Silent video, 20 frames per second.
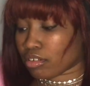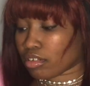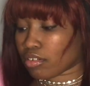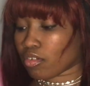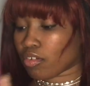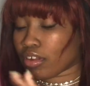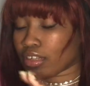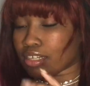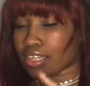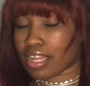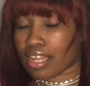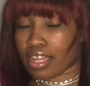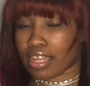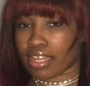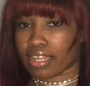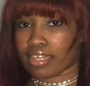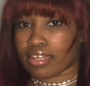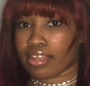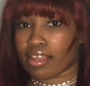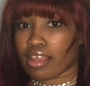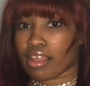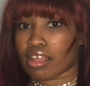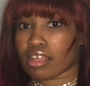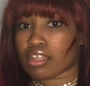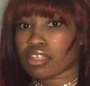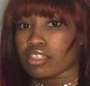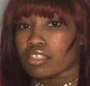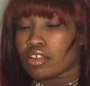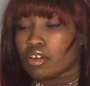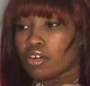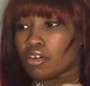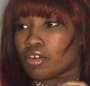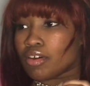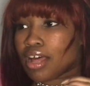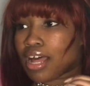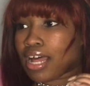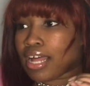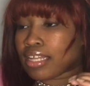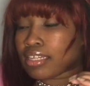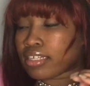online. So
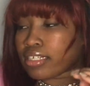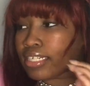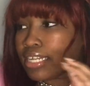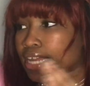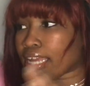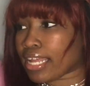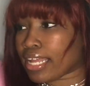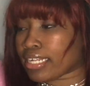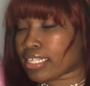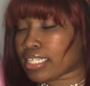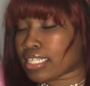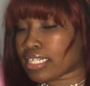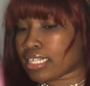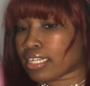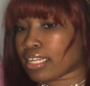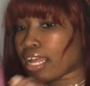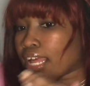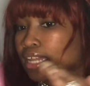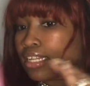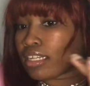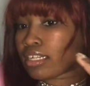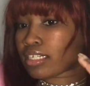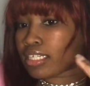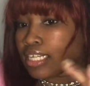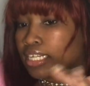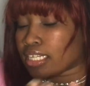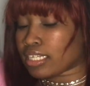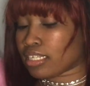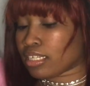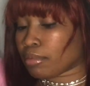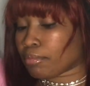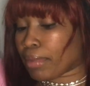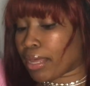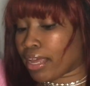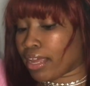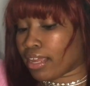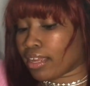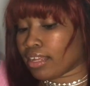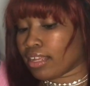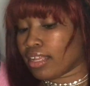I looked at Etsy, I looked at
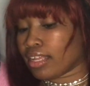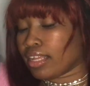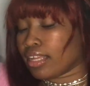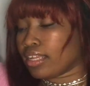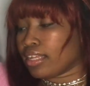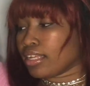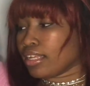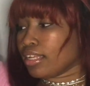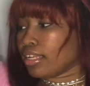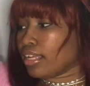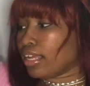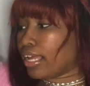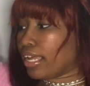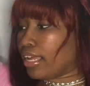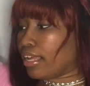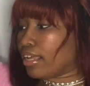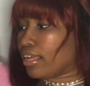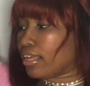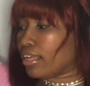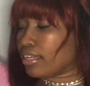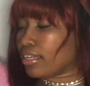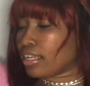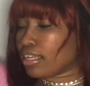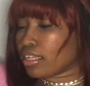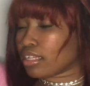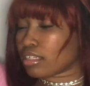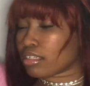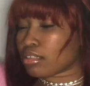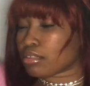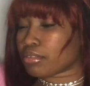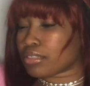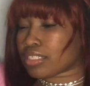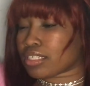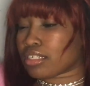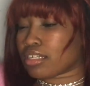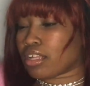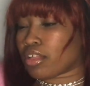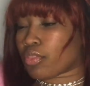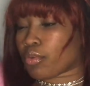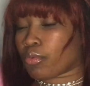eBay, and what's
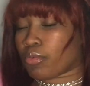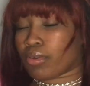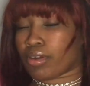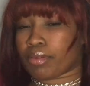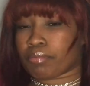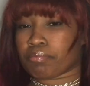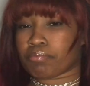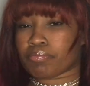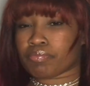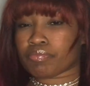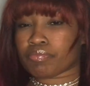another one?